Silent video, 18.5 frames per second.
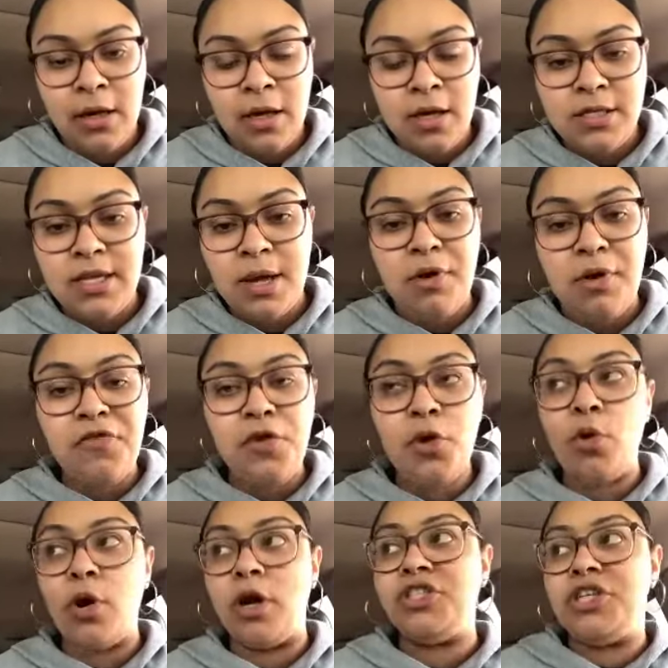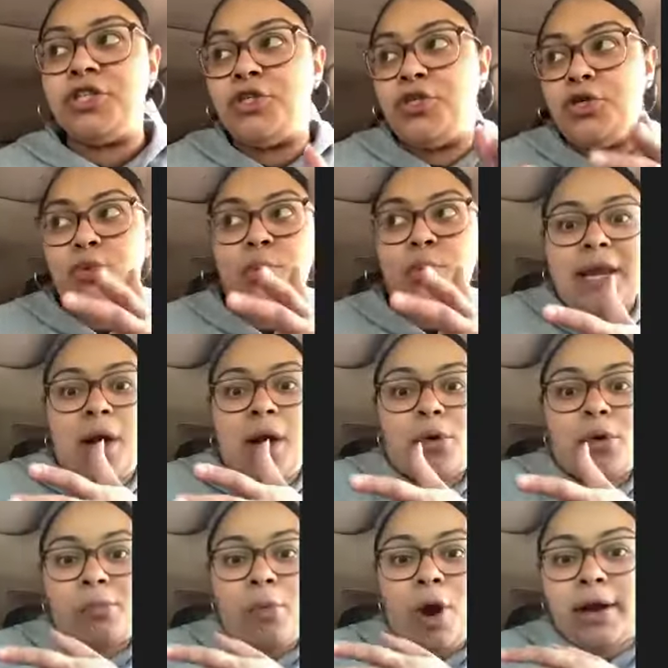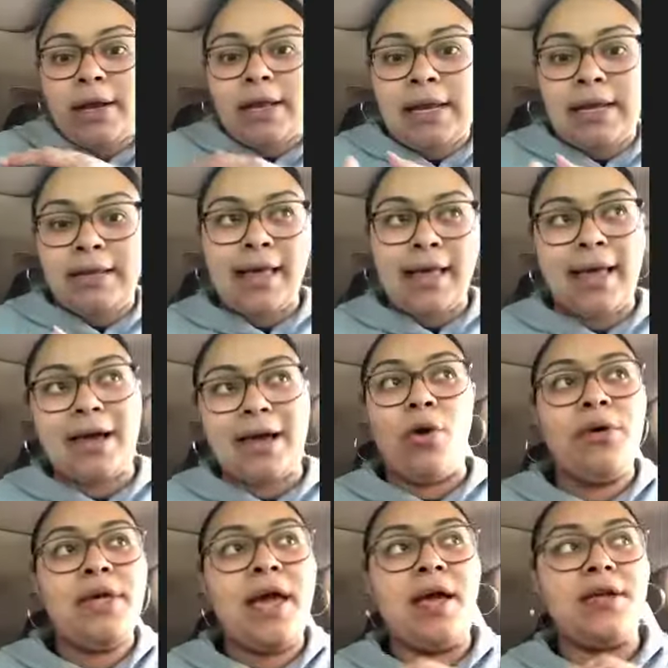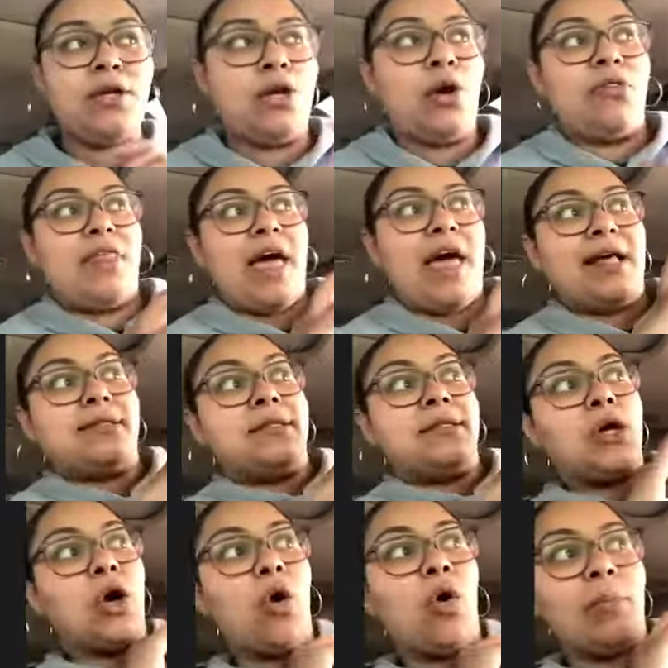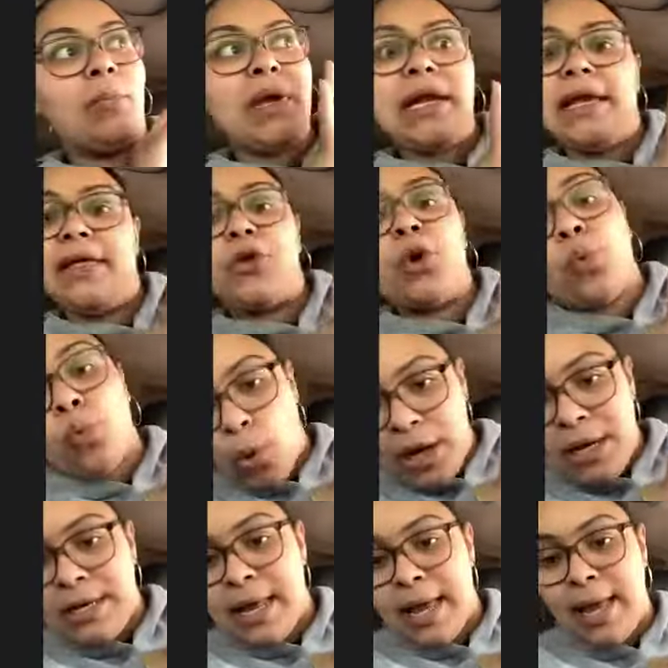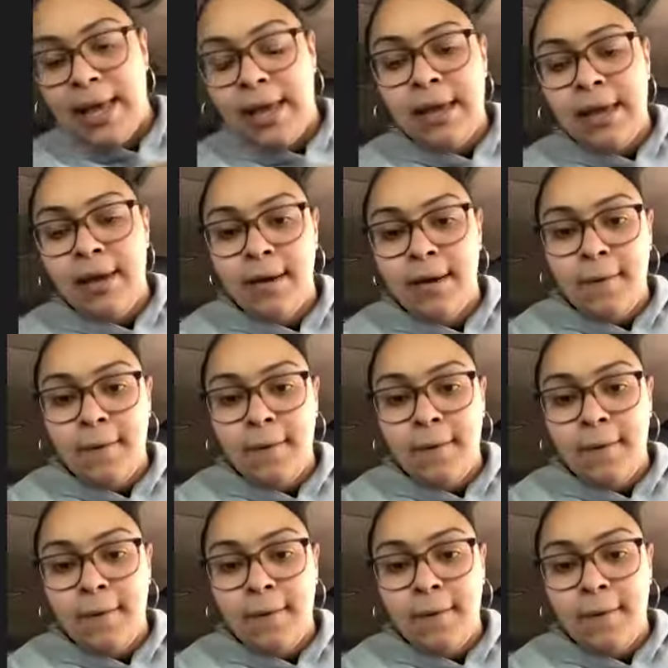Some of you are just doing network marketing, like, oh, yeah, you know, that's the goal. I'm going to get there one day.